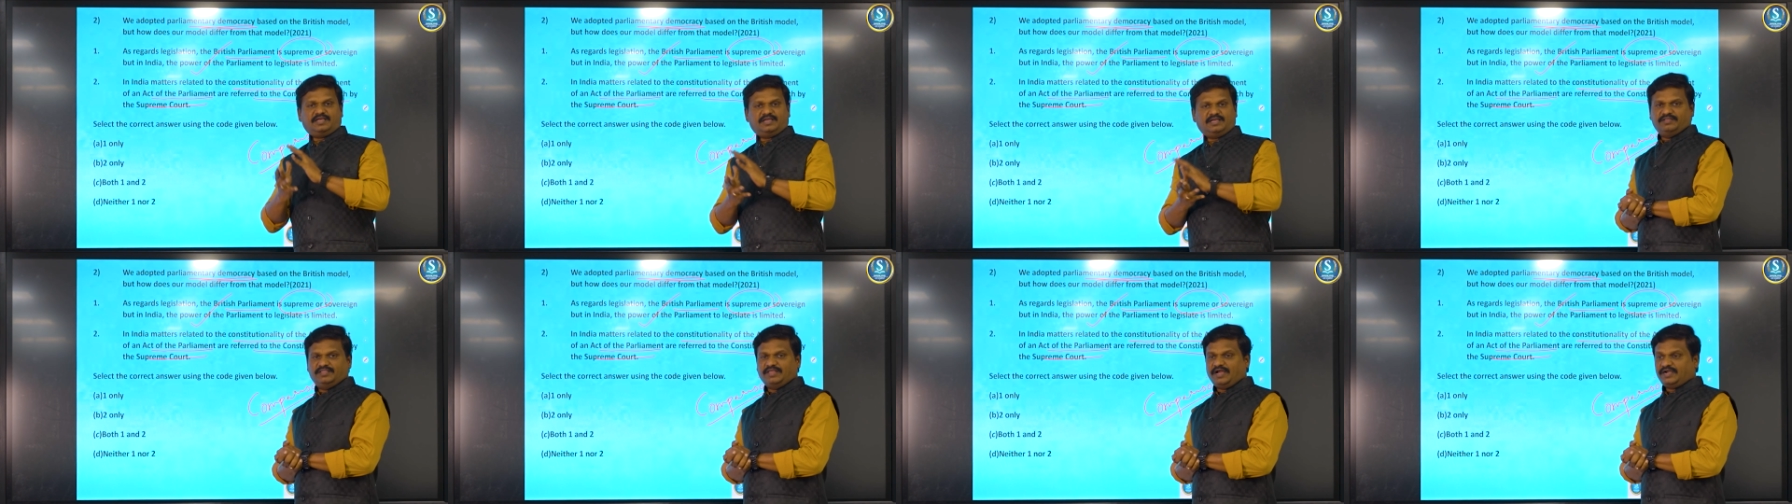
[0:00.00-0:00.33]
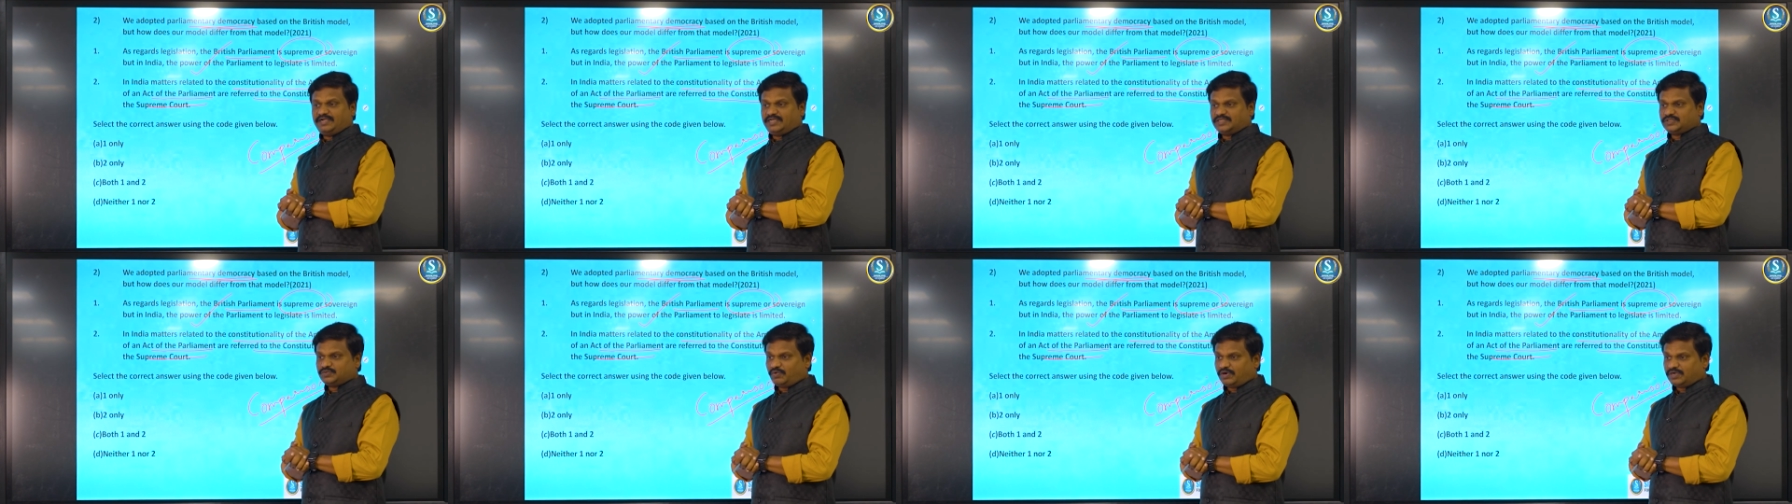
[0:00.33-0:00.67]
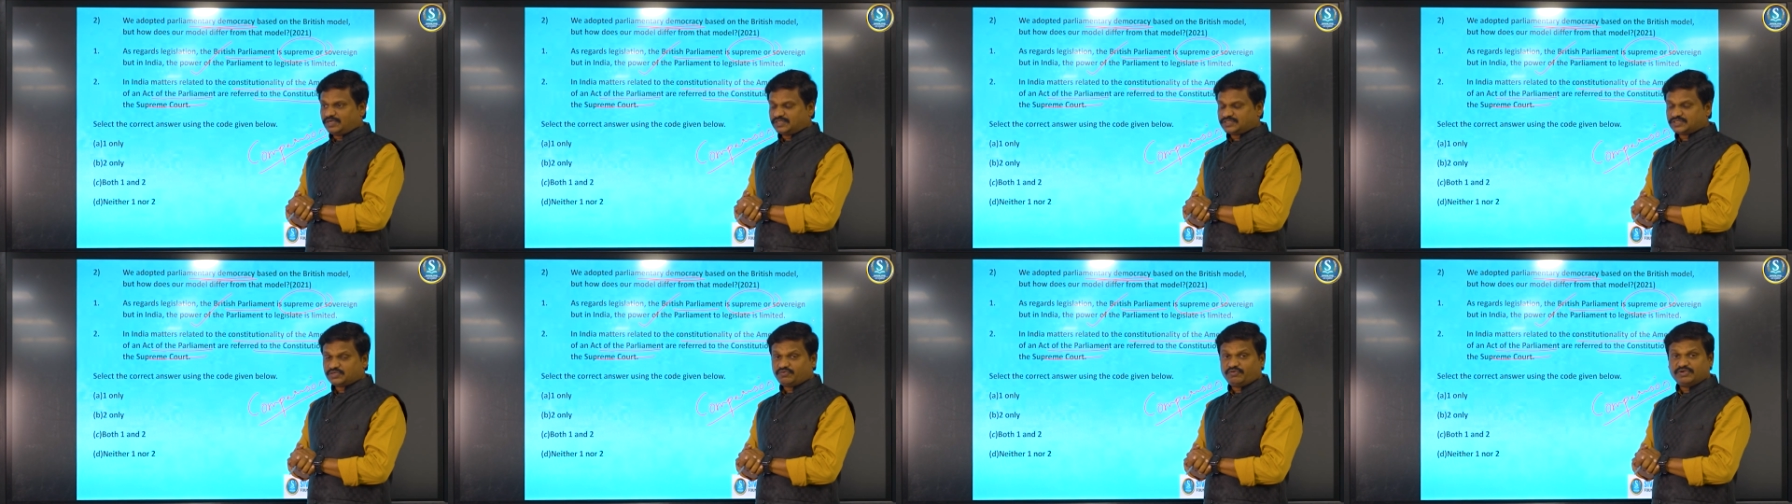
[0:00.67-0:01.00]
that is what
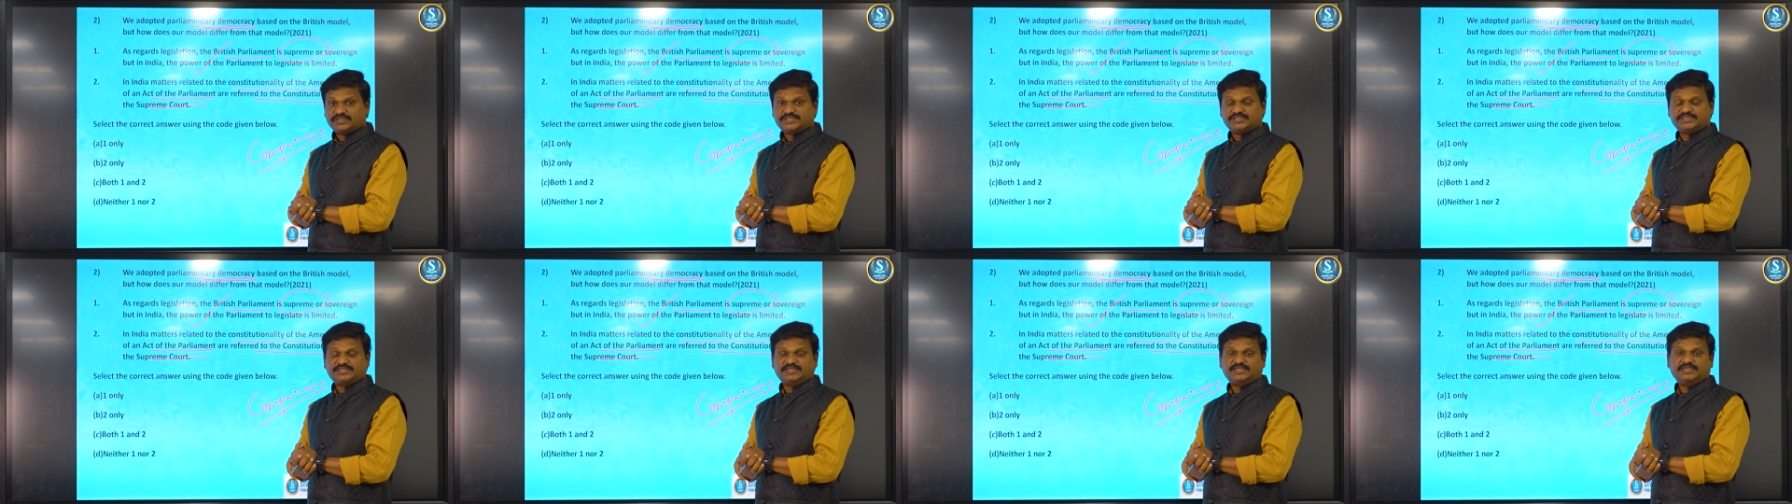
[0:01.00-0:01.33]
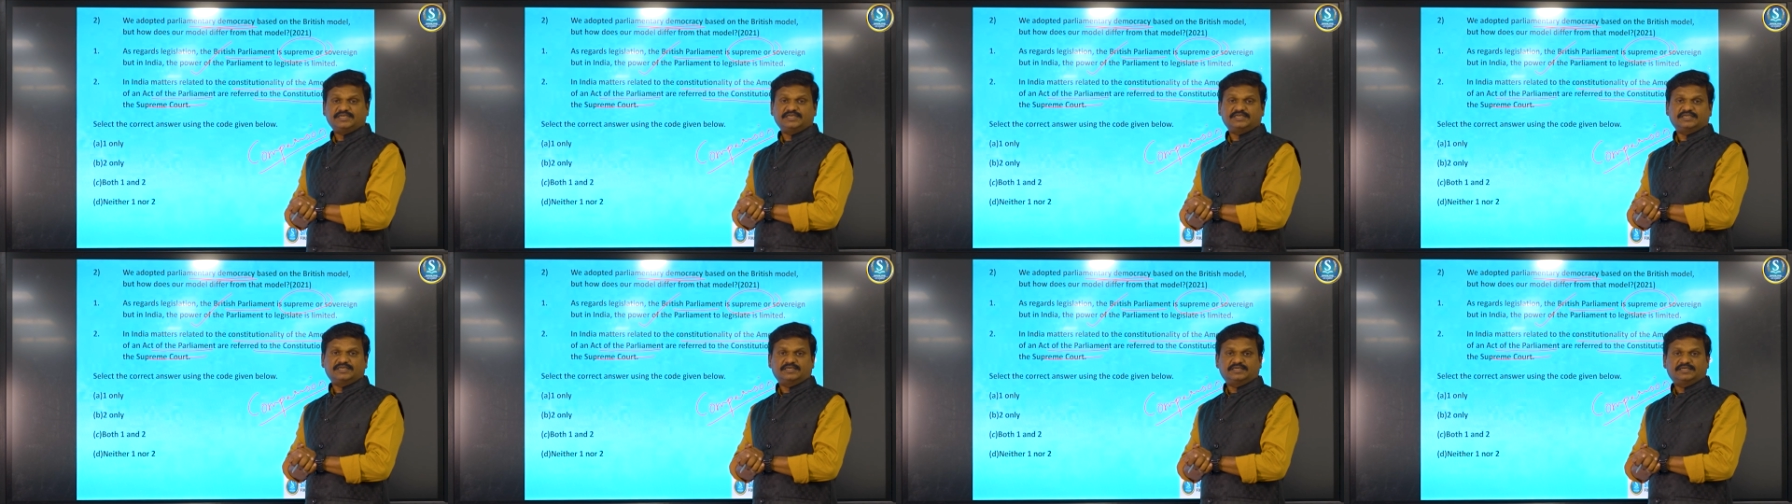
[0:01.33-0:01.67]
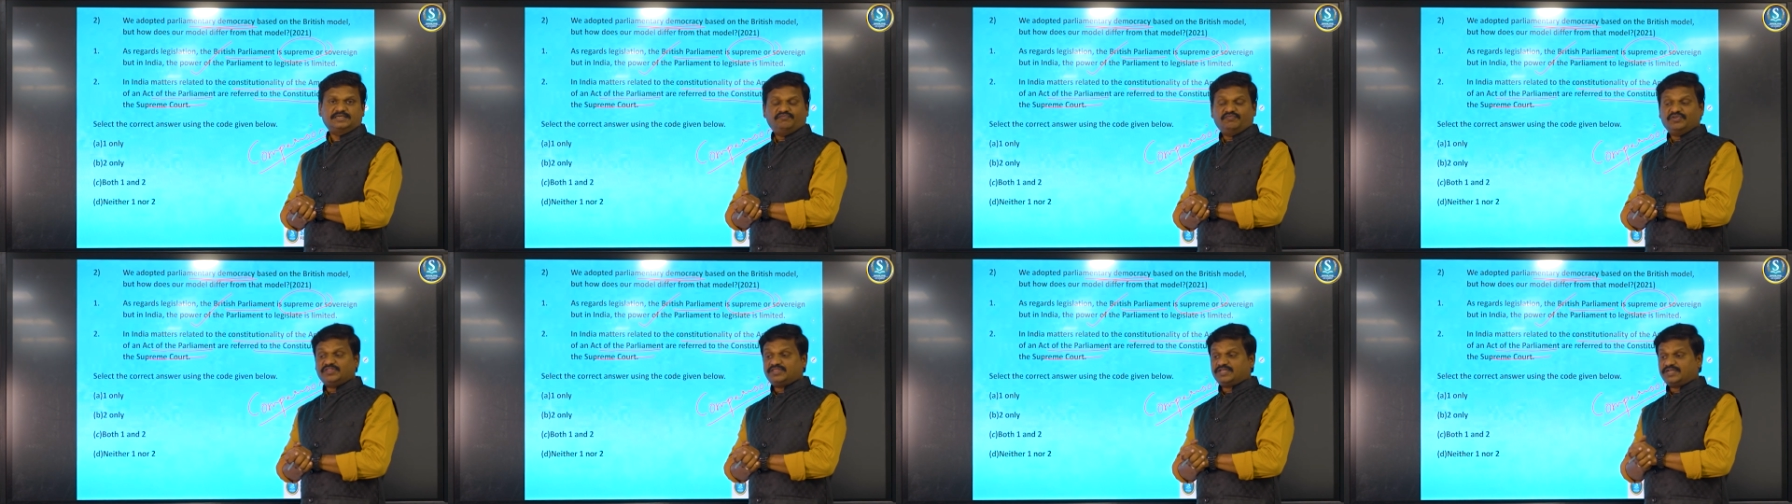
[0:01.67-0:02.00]
is questioned
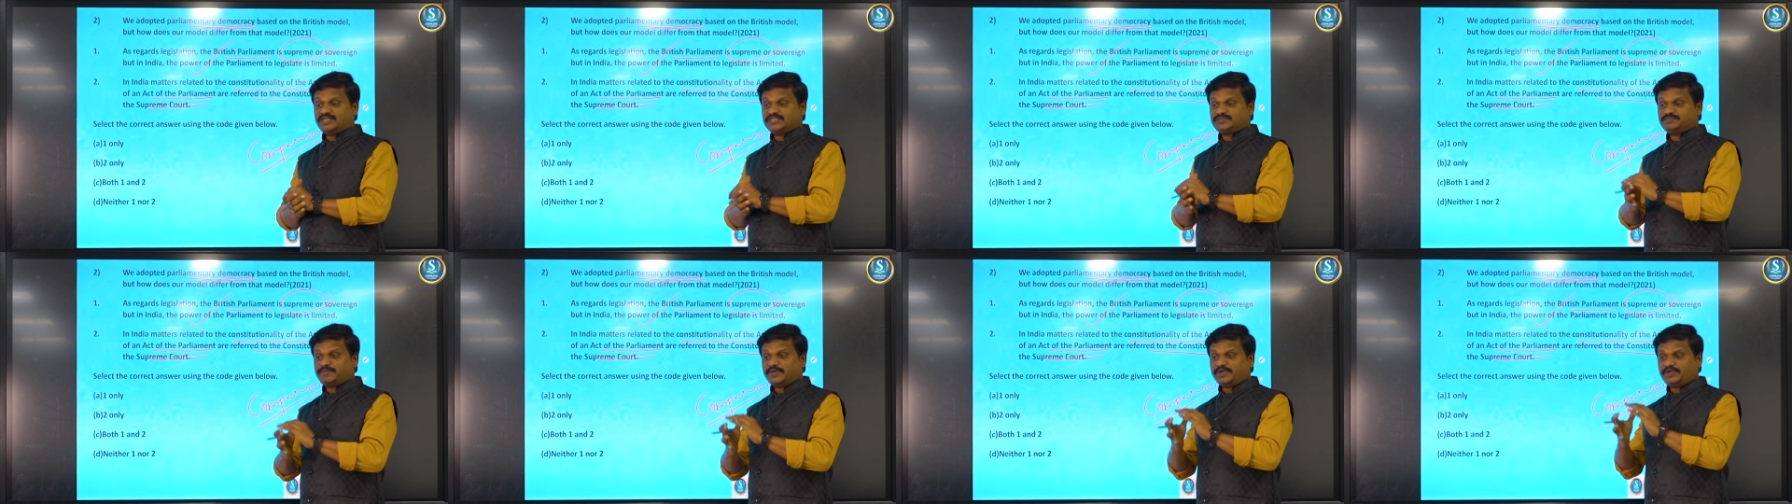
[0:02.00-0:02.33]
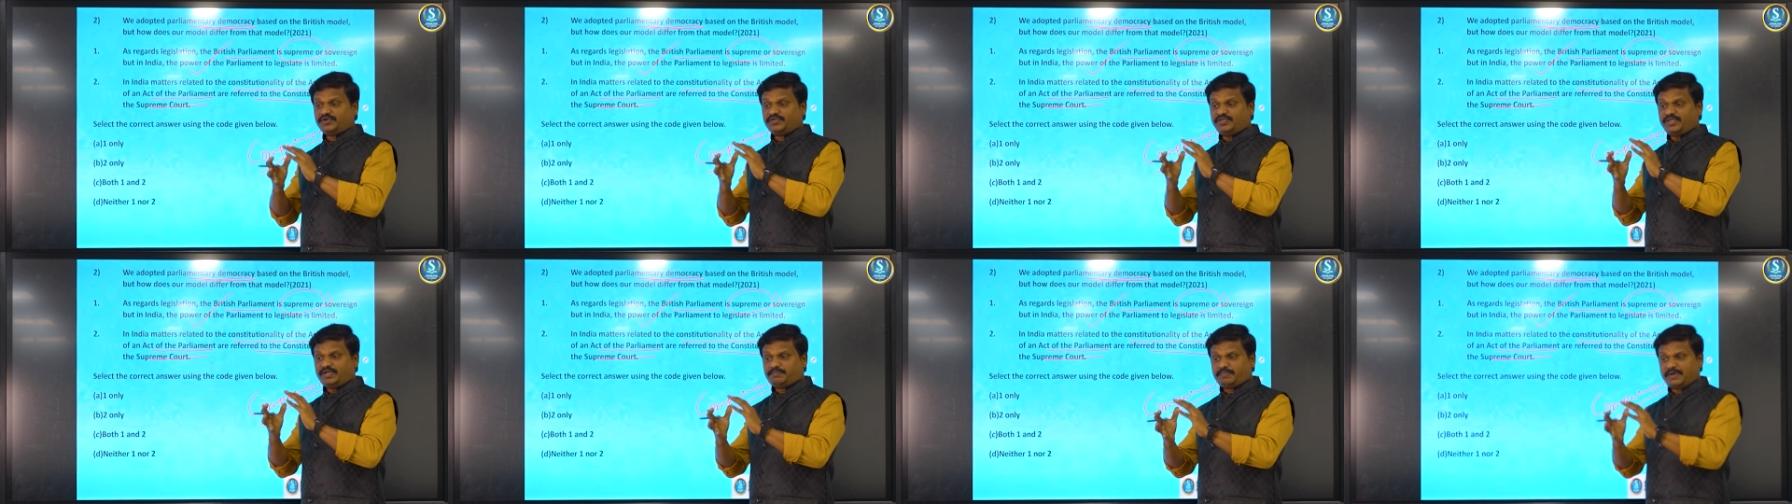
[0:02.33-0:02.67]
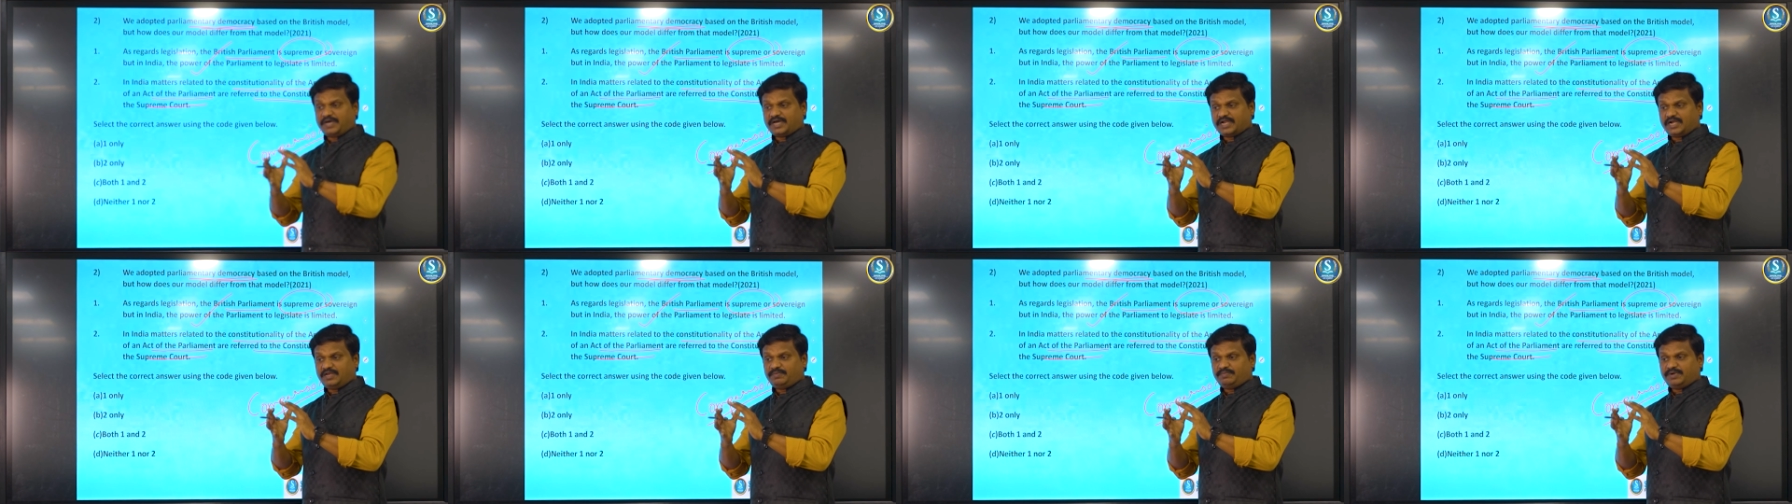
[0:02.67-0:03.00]
with respect to a
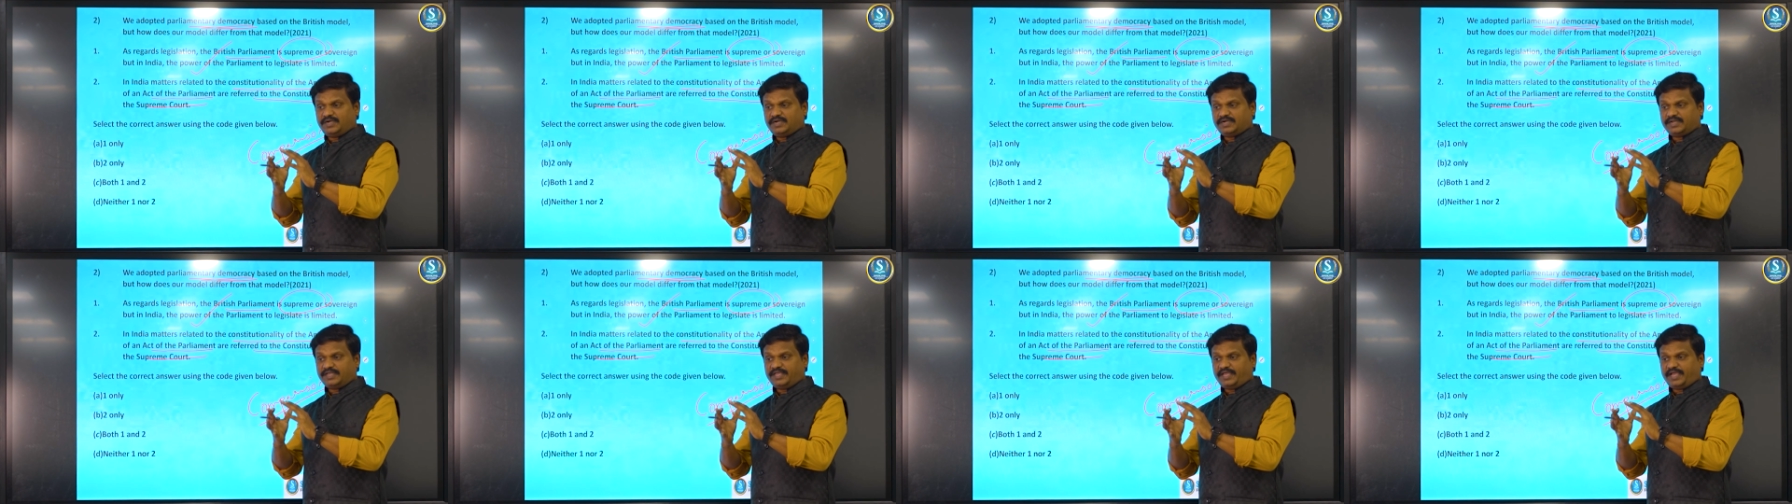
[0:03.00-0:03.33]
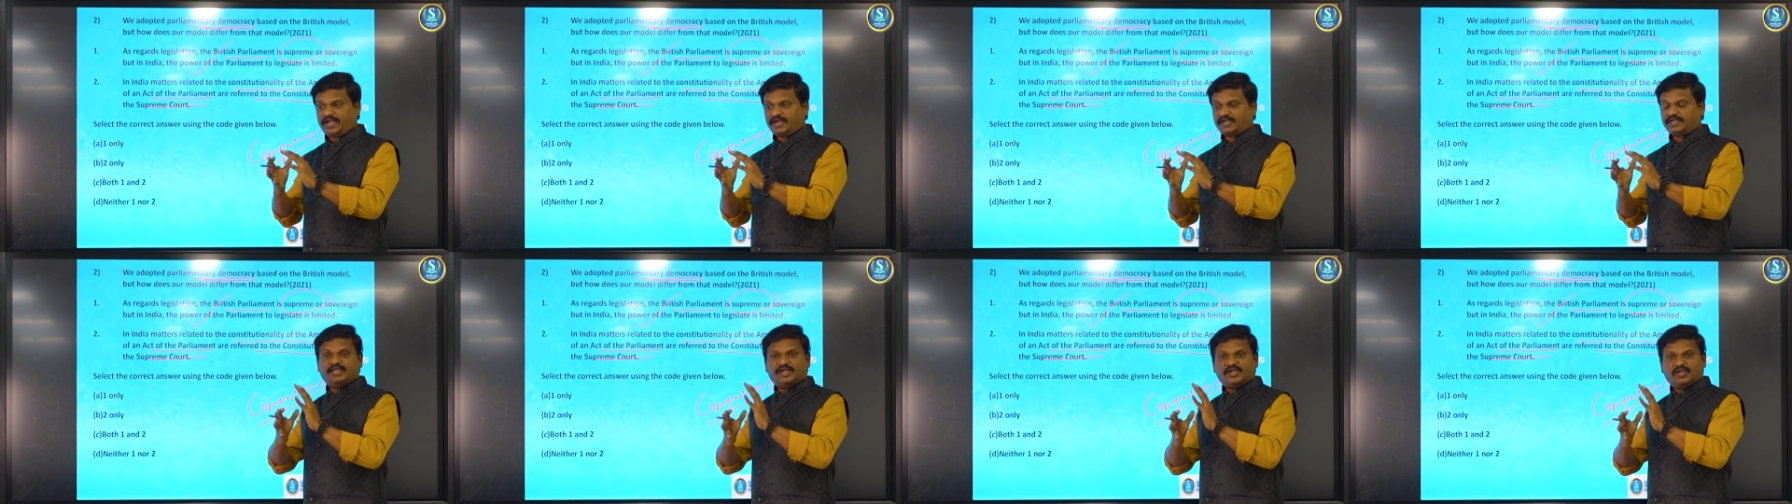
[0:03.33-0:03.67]
parliamentary act,